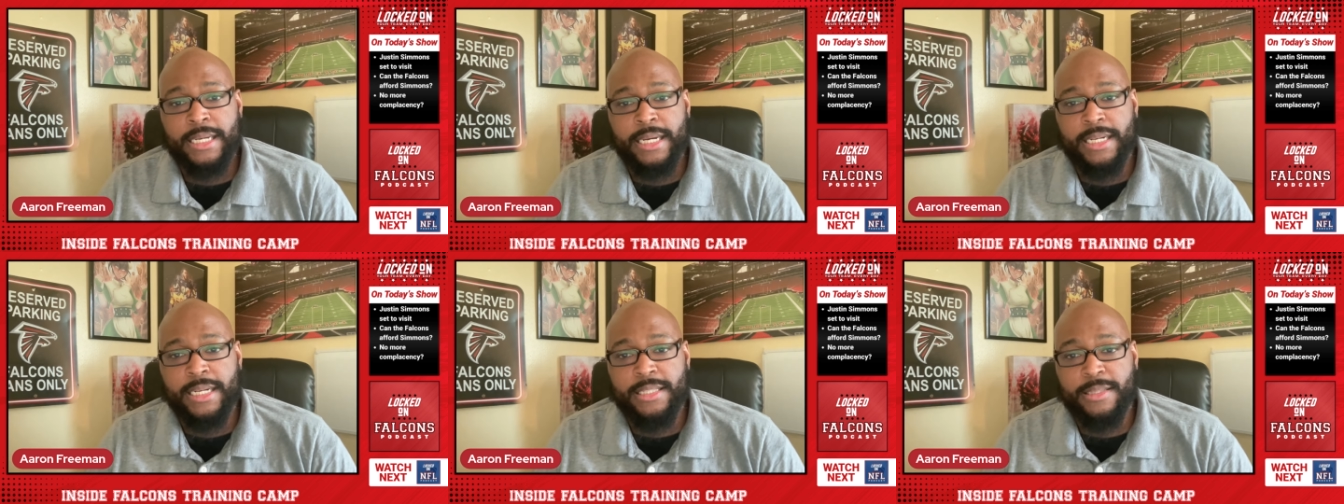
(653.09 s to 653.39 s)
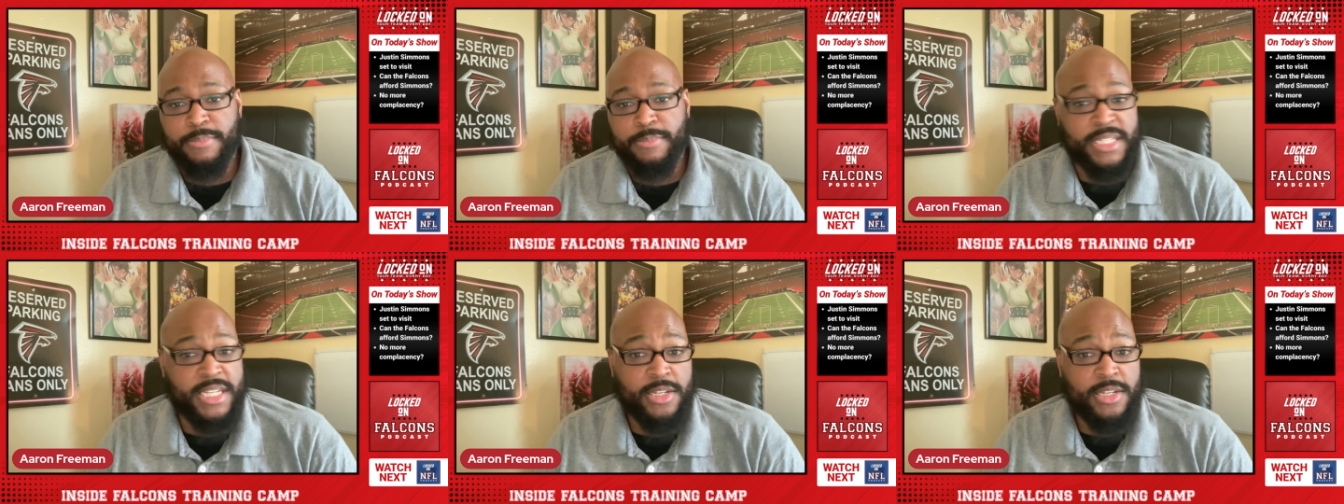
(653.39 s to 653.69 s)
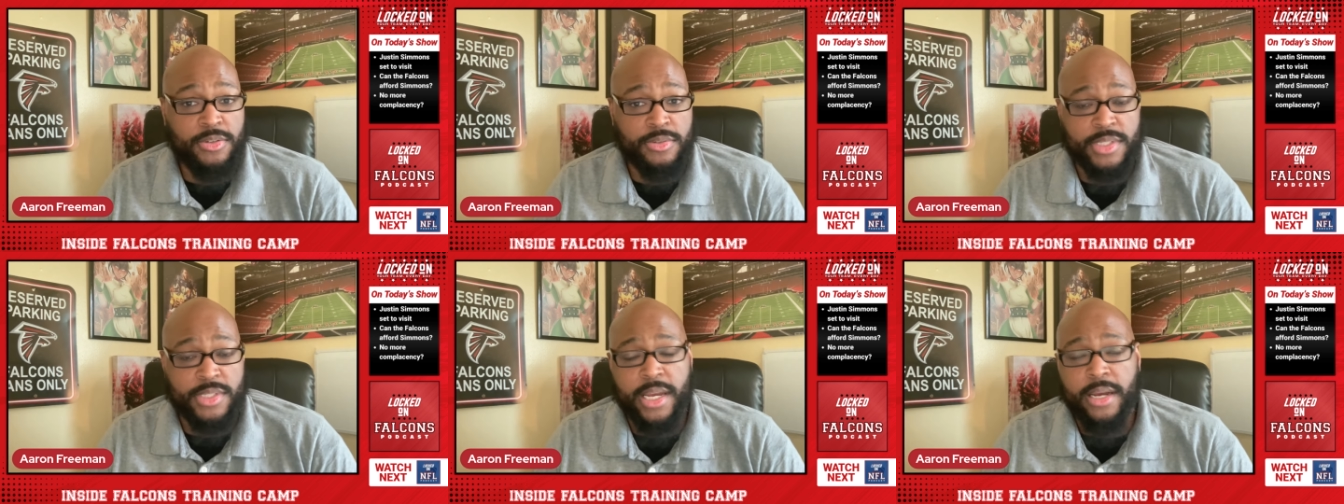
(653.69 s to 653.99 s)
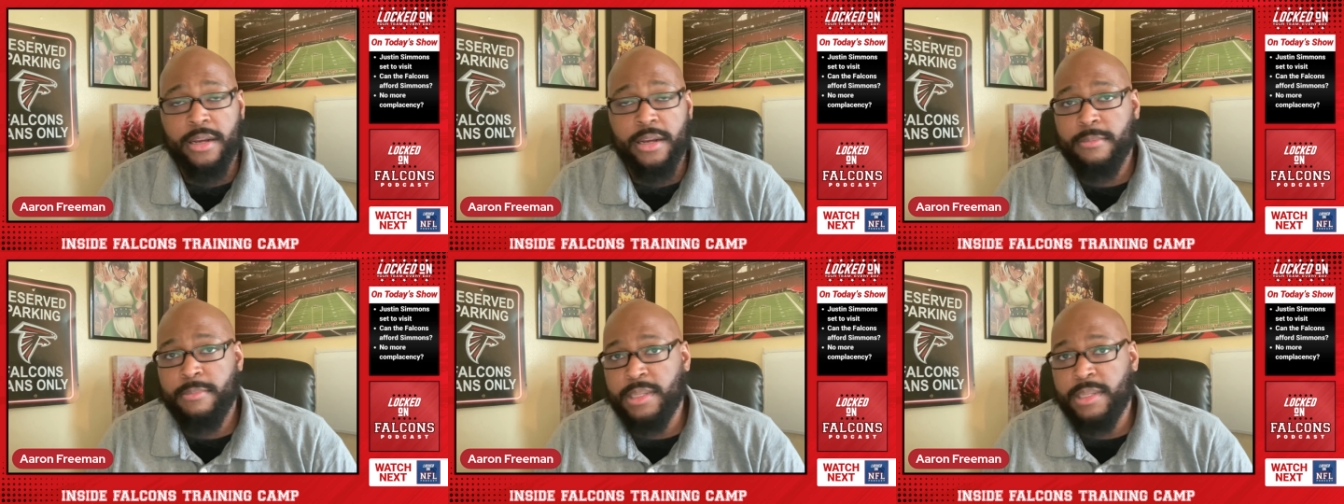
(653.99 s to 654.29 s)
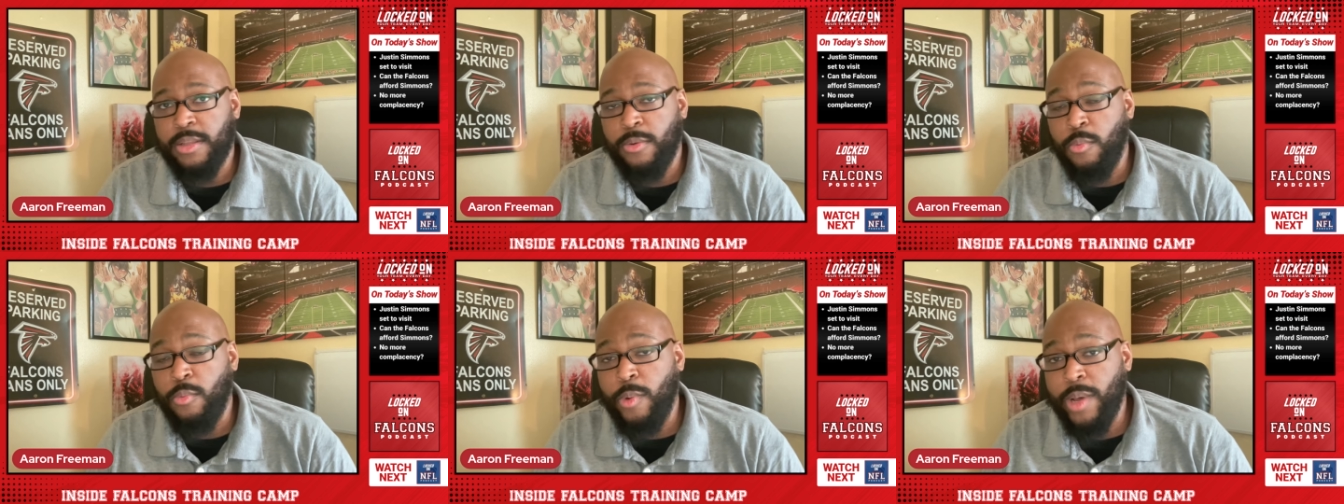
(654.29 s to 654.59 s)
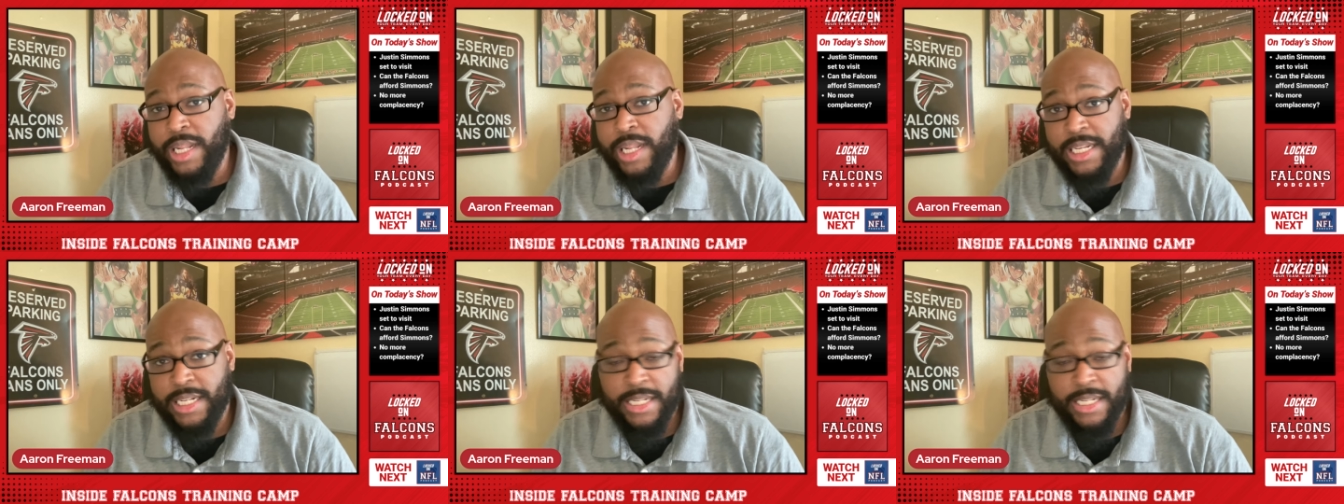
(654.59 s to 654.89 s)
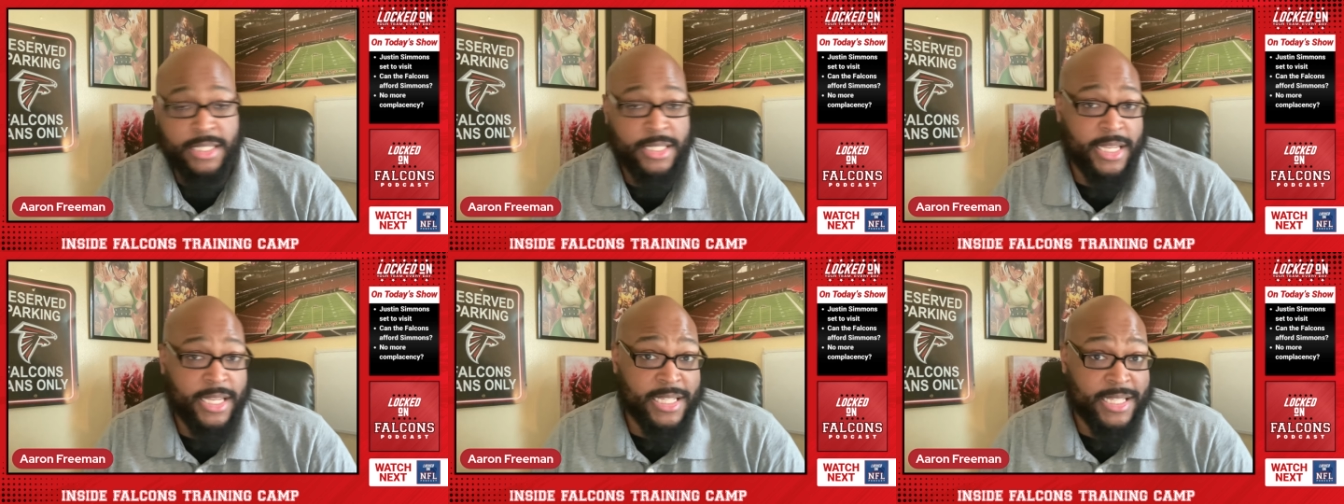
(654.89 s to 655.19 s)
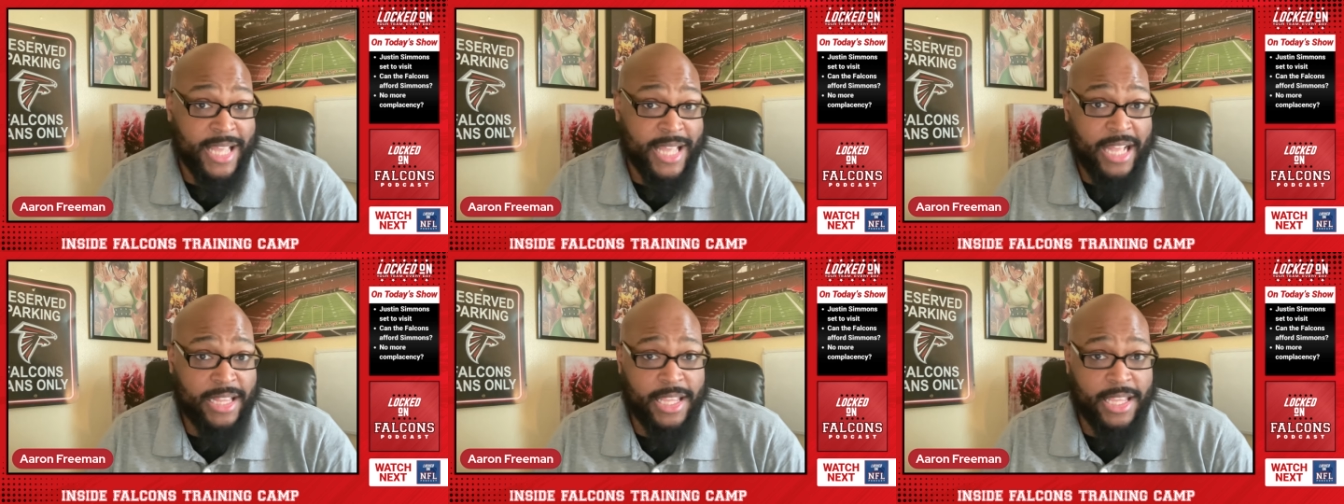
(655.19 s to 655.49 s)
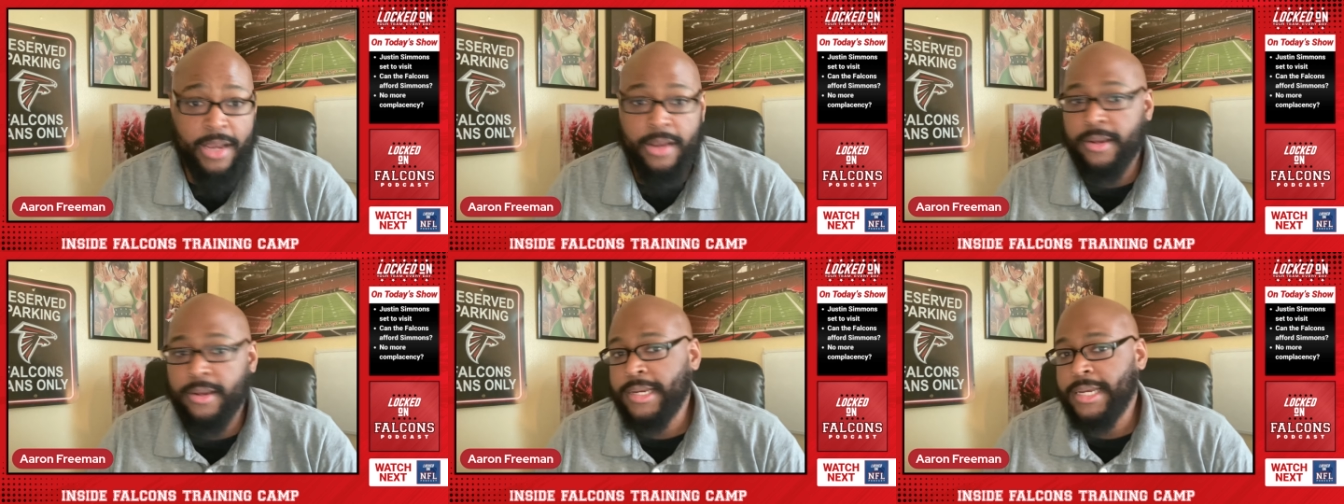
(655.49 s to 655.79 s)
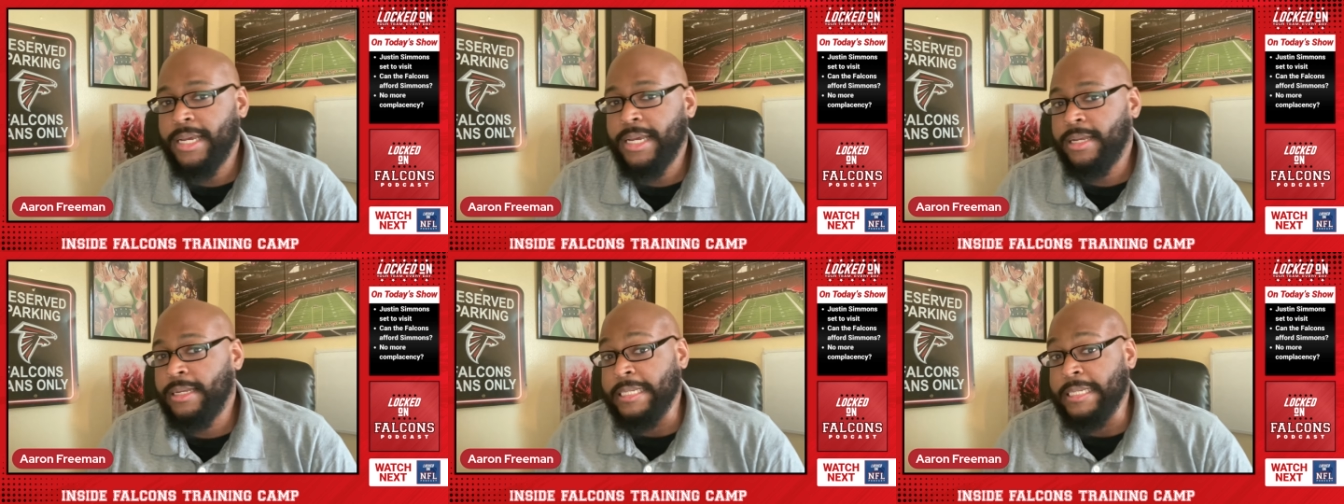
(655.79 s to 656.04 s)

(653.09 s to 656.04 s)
Right? The potential's there, but the willingness is that there?